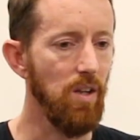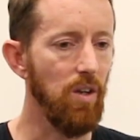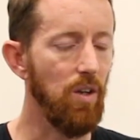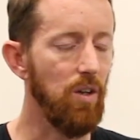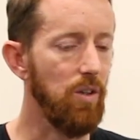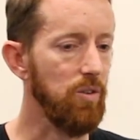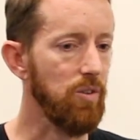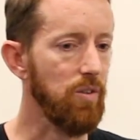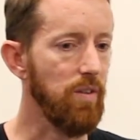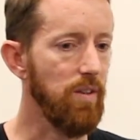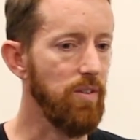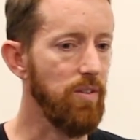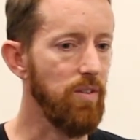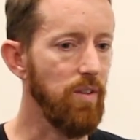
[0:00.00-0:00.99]
Oh, look,
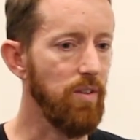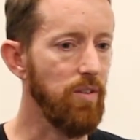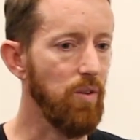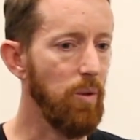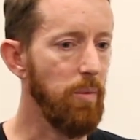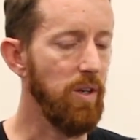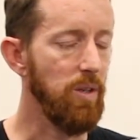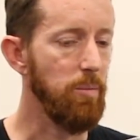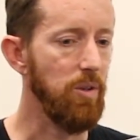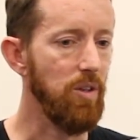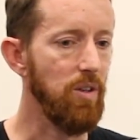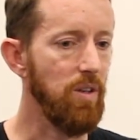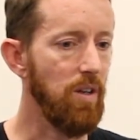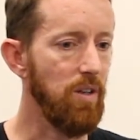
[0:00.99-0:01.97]
there's so many,
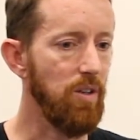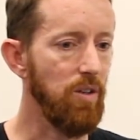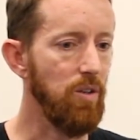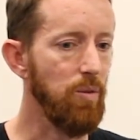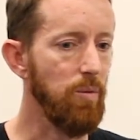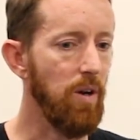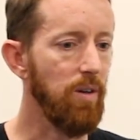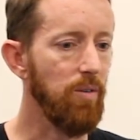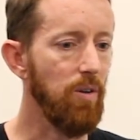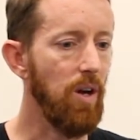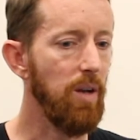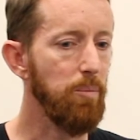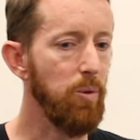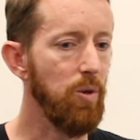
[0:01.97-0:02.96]
but yeah, you are
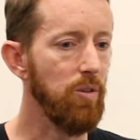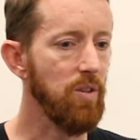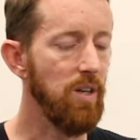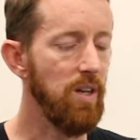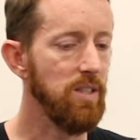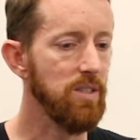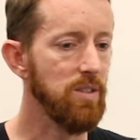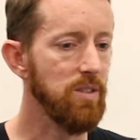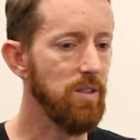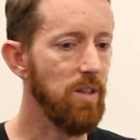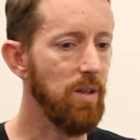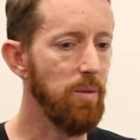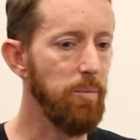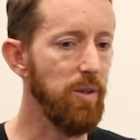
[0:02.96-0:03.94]
right. Podcasts
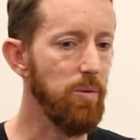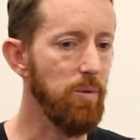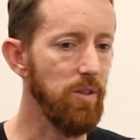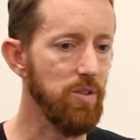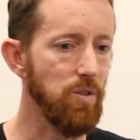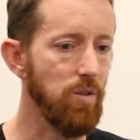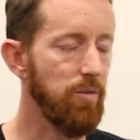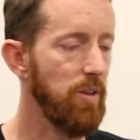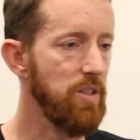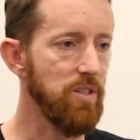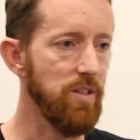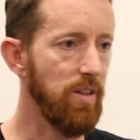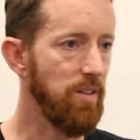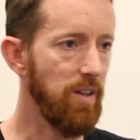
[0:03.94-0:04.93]
are a big one. Software
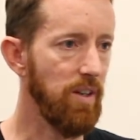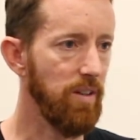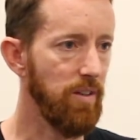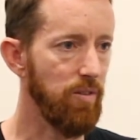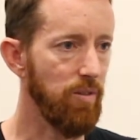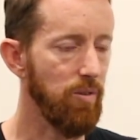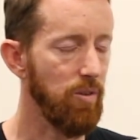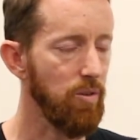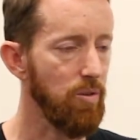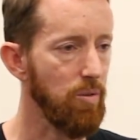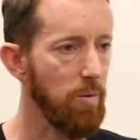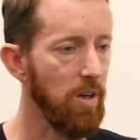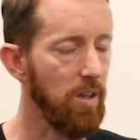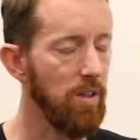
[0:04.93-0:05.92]
Engineering Daily is a really
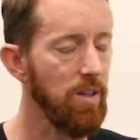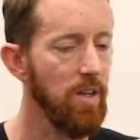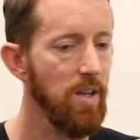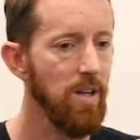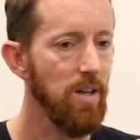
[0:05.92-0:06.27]
good one.